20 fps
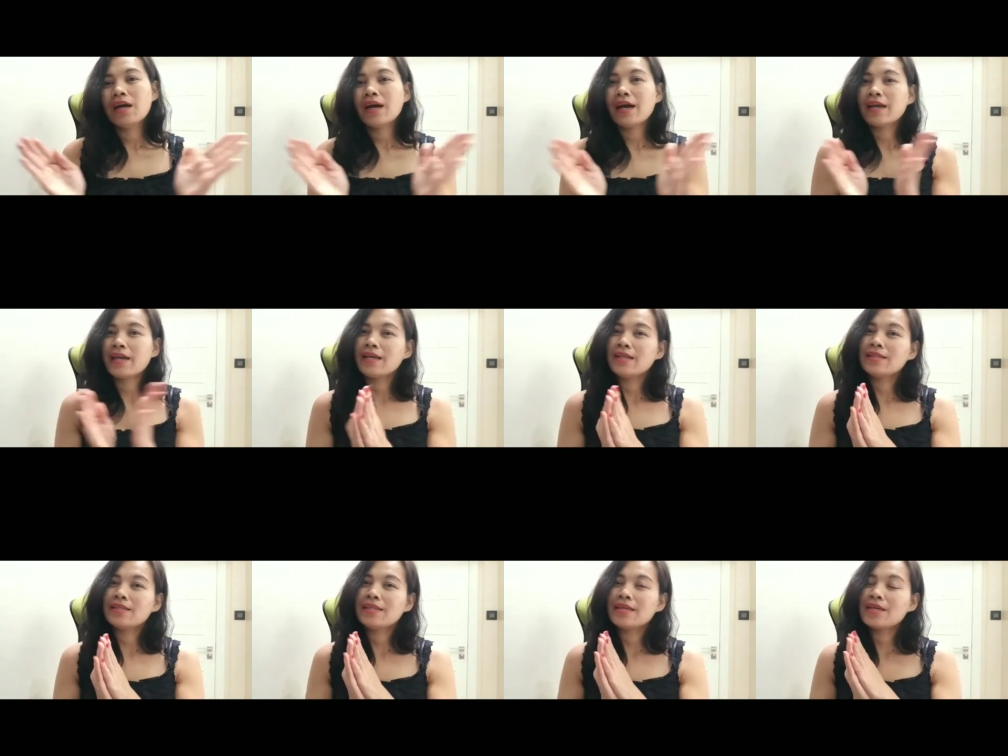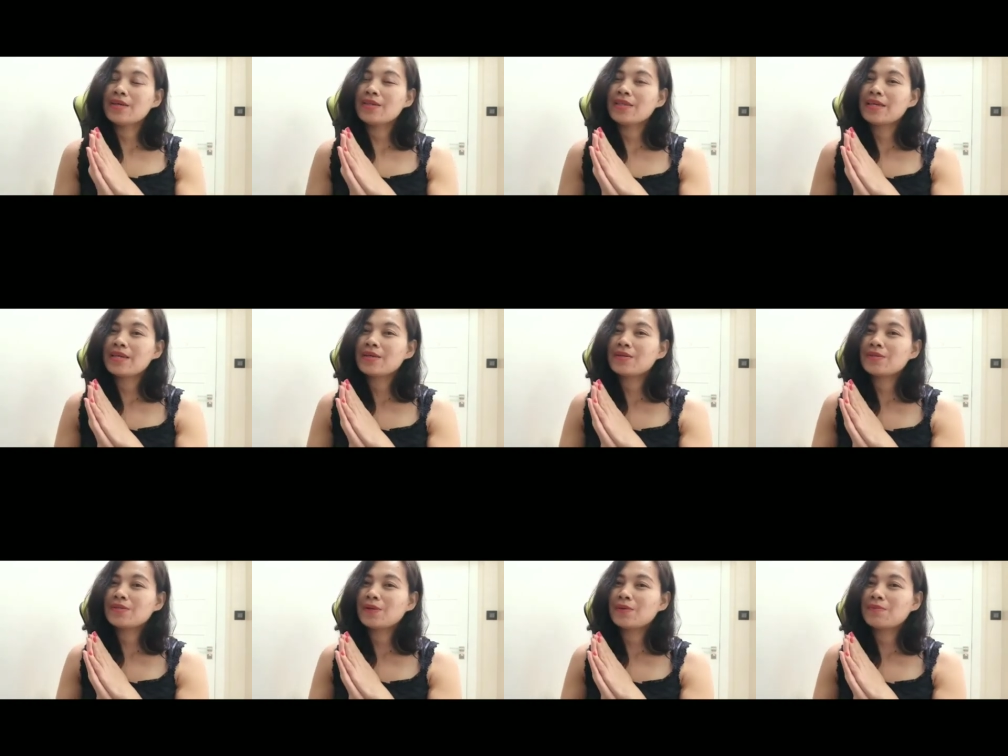ayan, thank you, thank
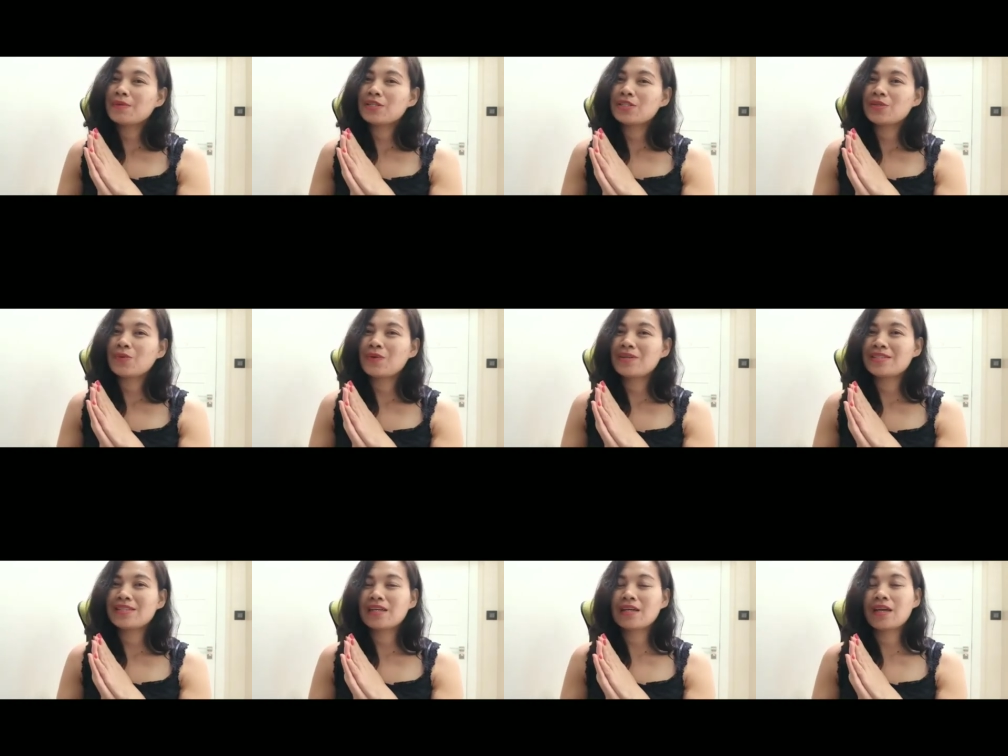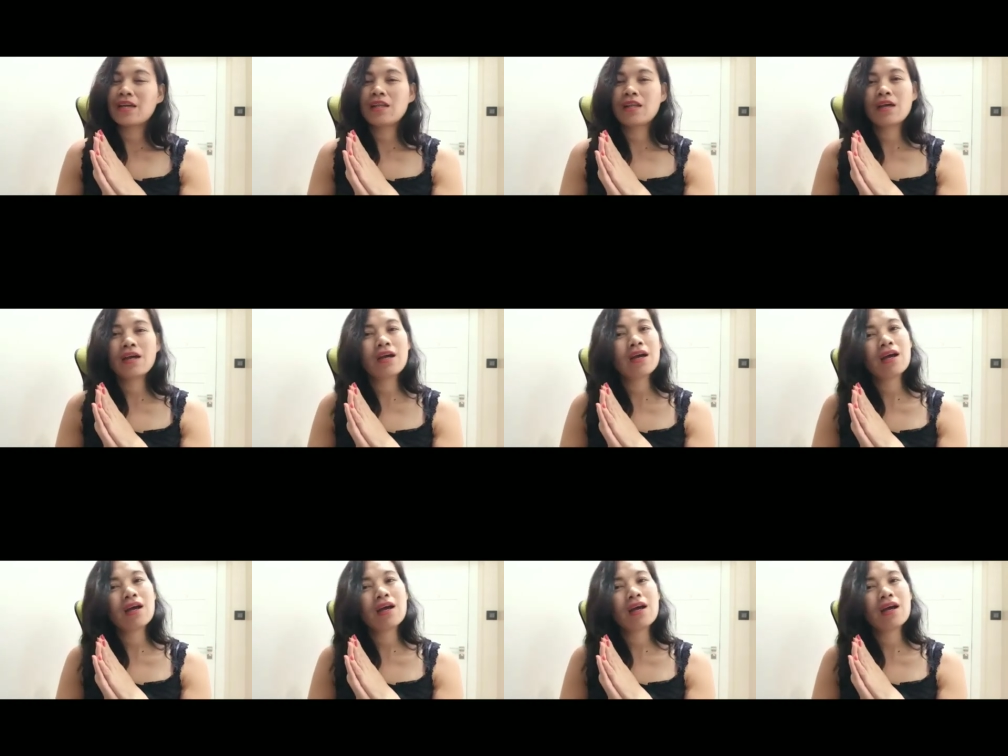you so much once again.